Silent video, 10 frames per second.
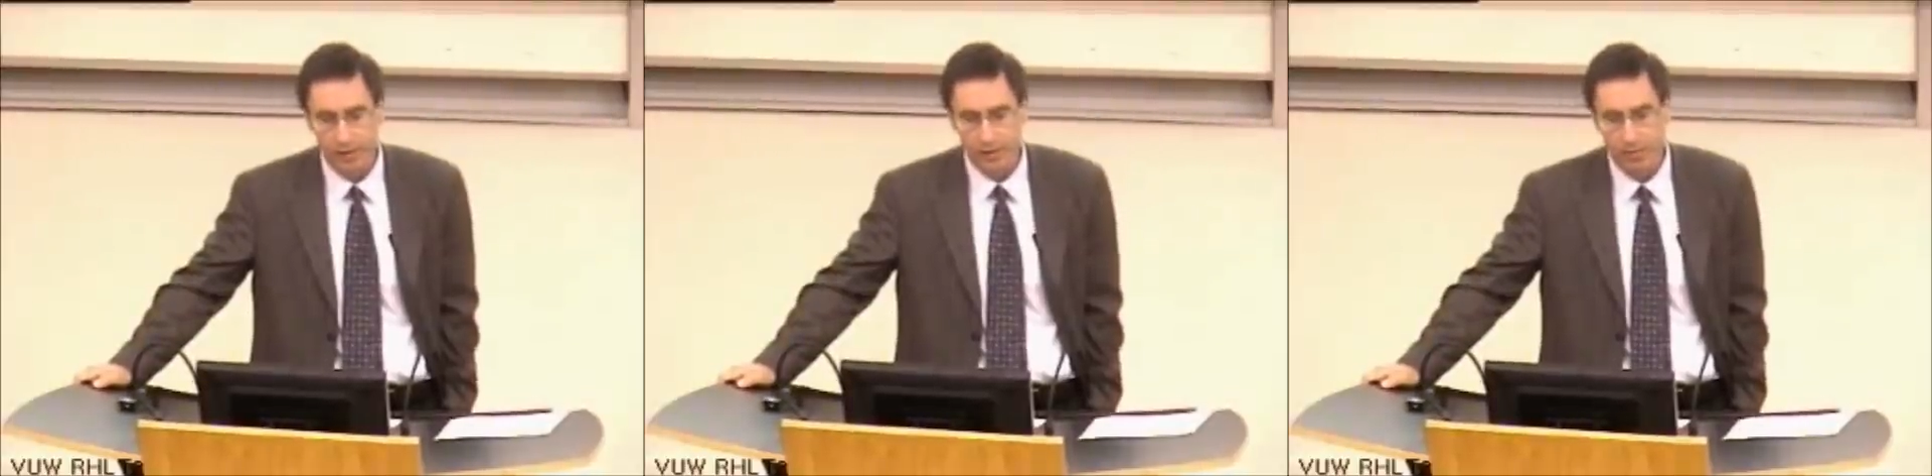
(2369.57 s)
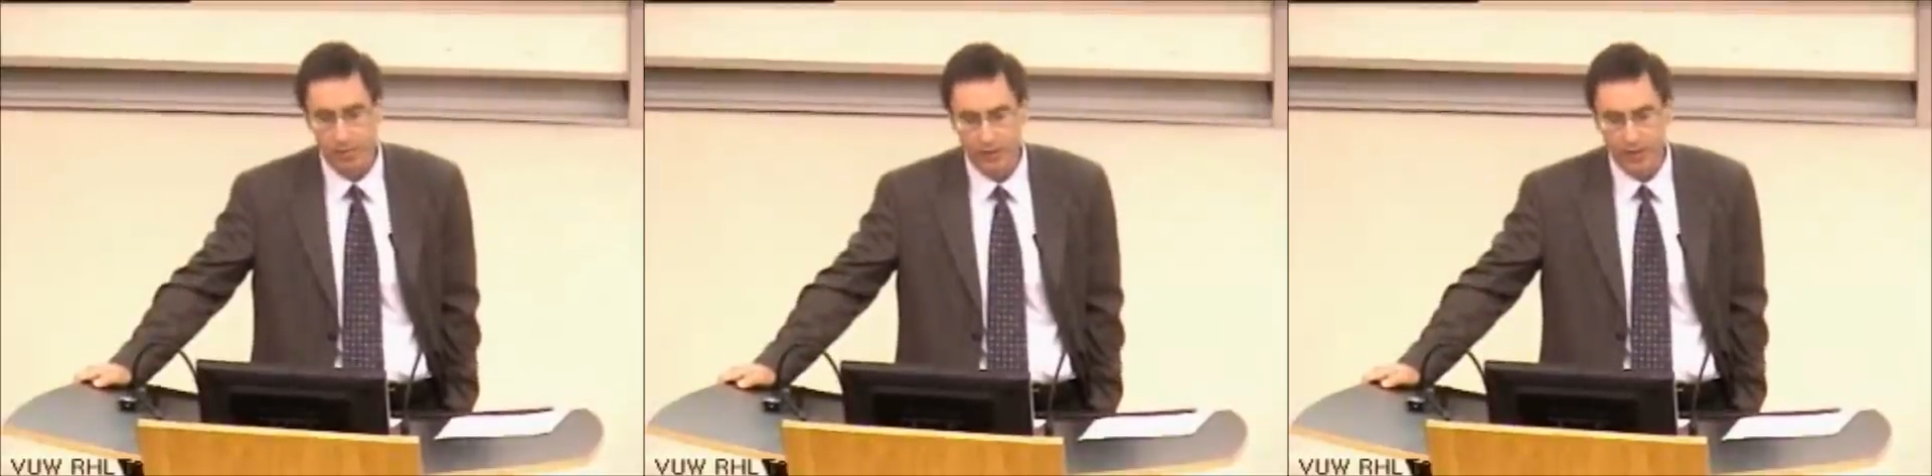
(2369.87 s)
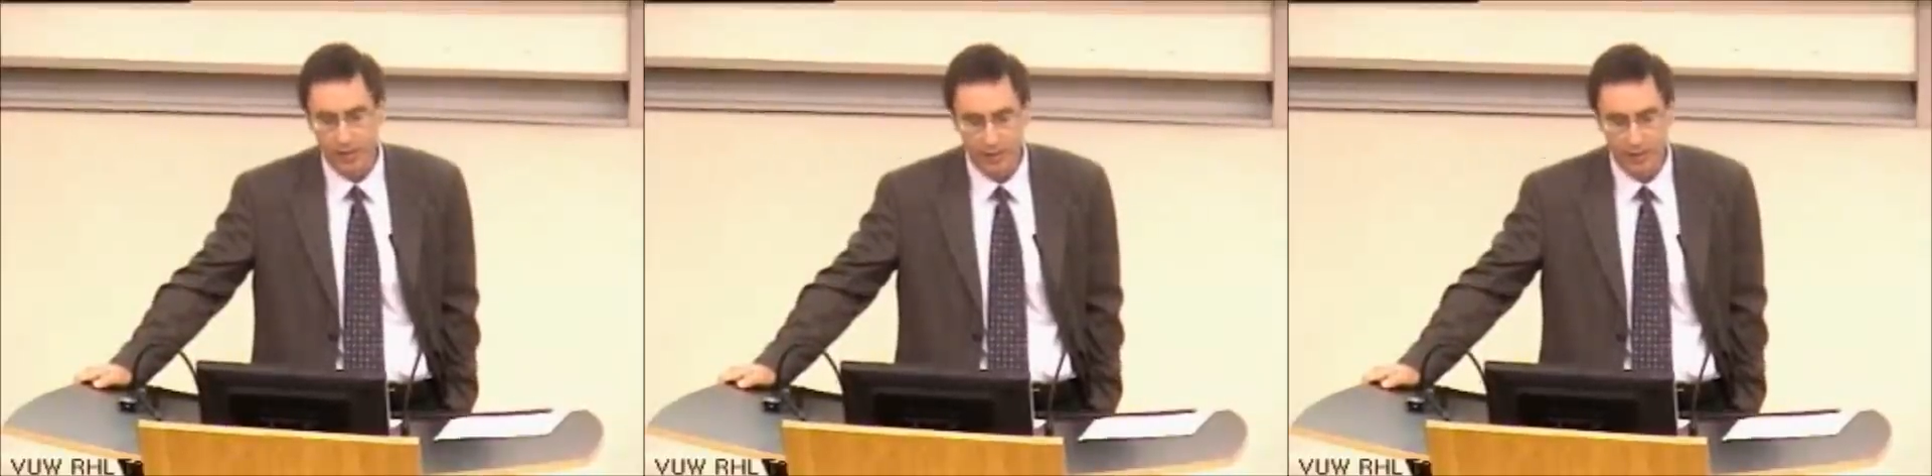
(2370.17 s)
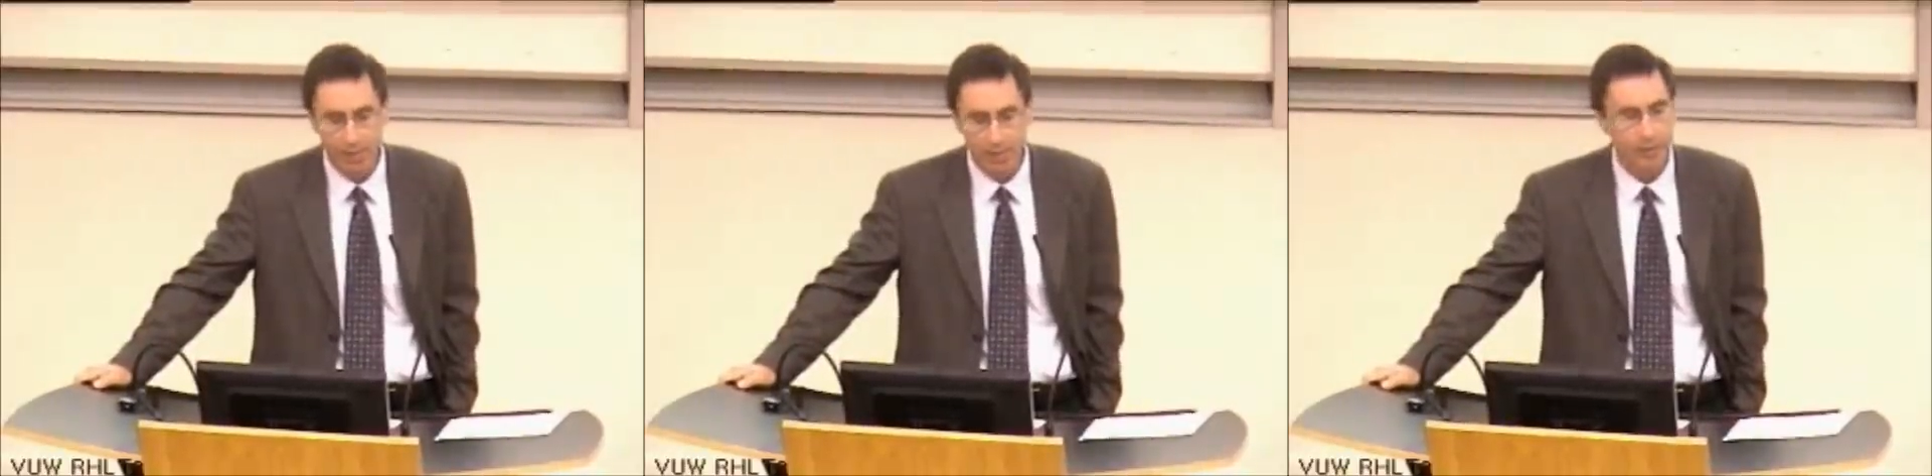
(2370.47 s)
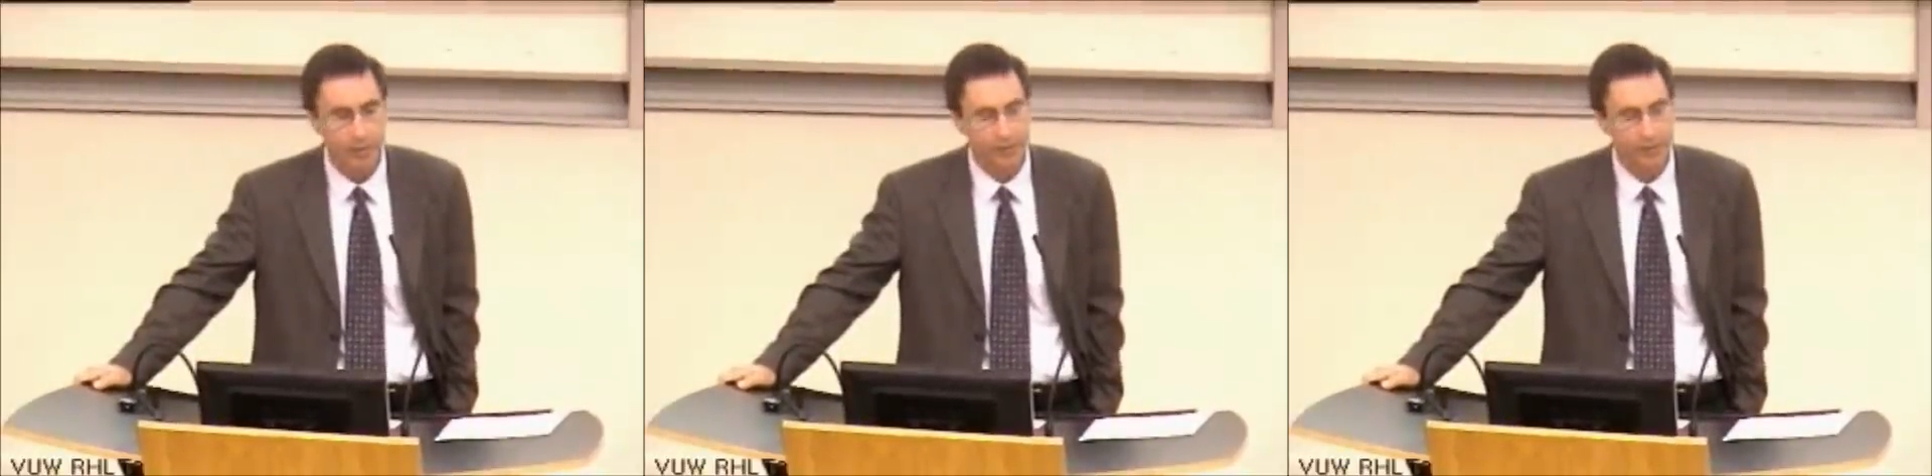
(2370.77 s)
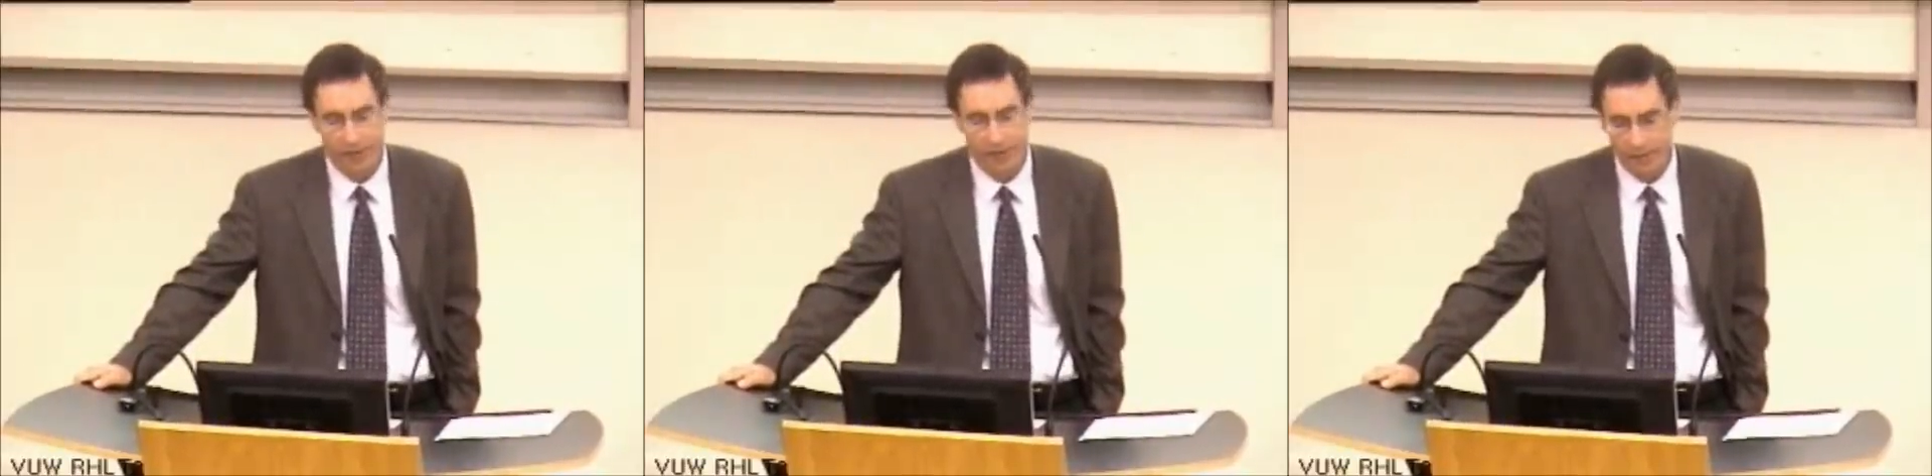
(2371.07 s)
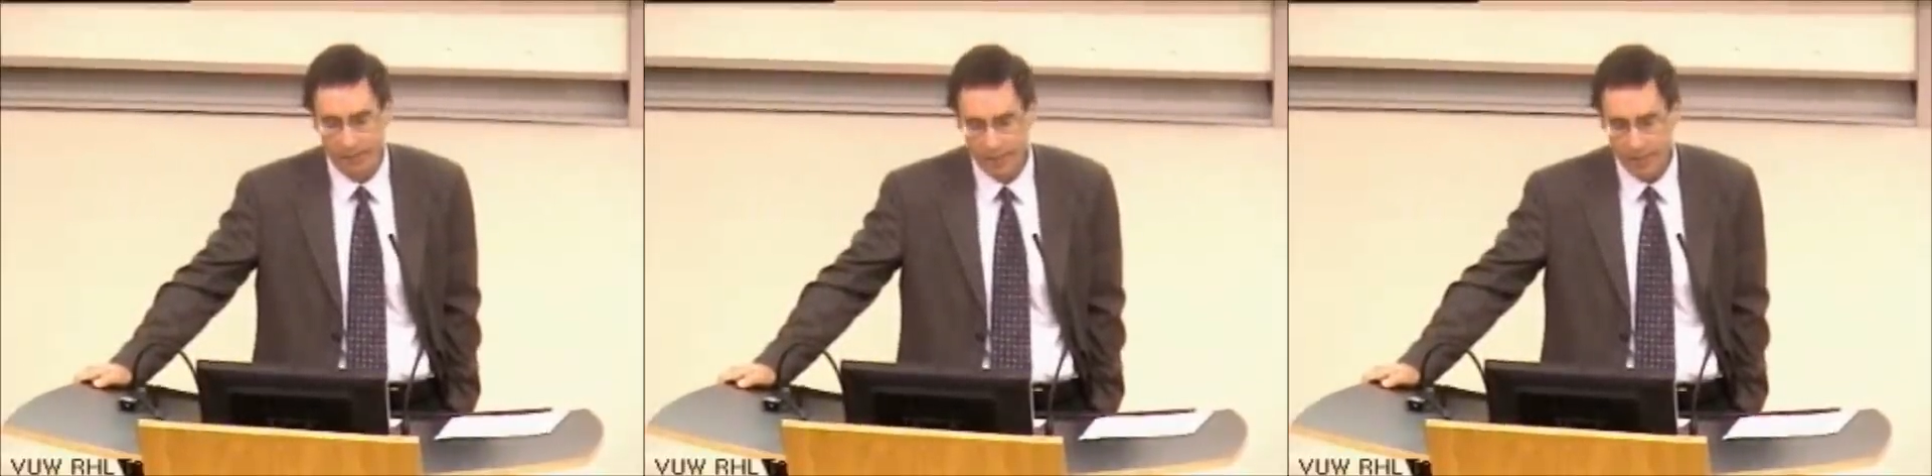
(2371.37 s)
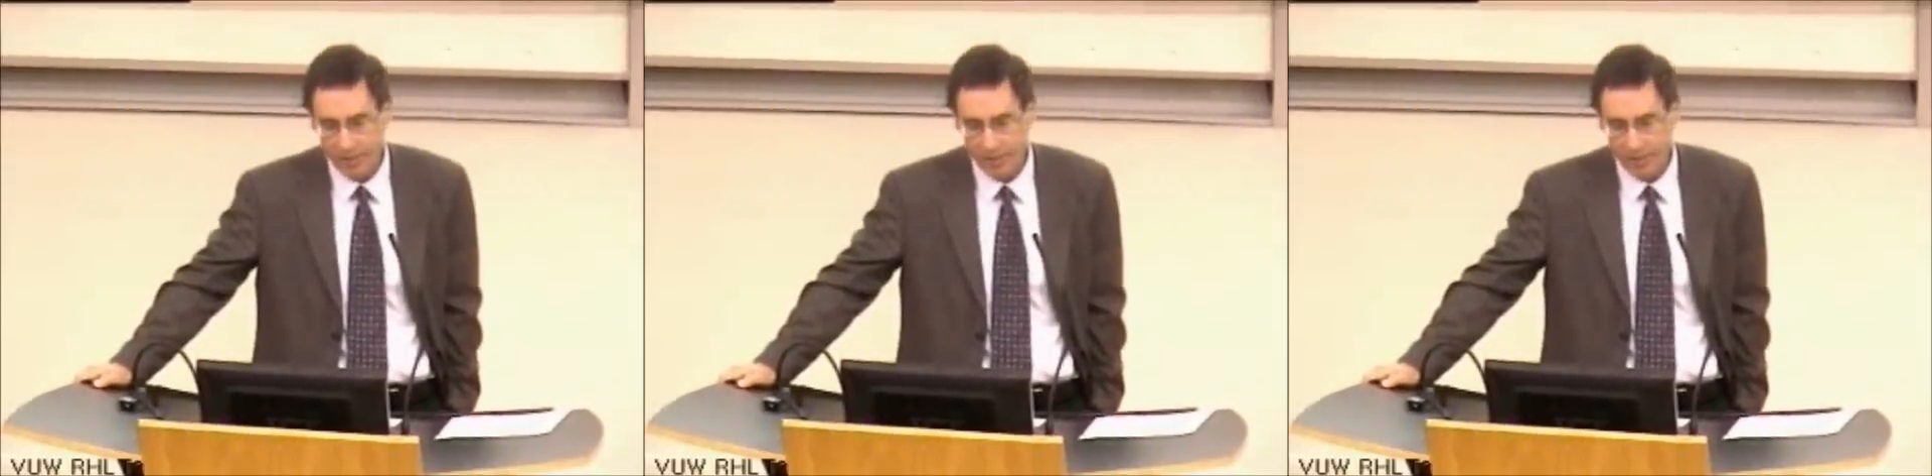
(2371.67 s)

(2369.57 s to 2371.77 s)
as both inescapable and fitting.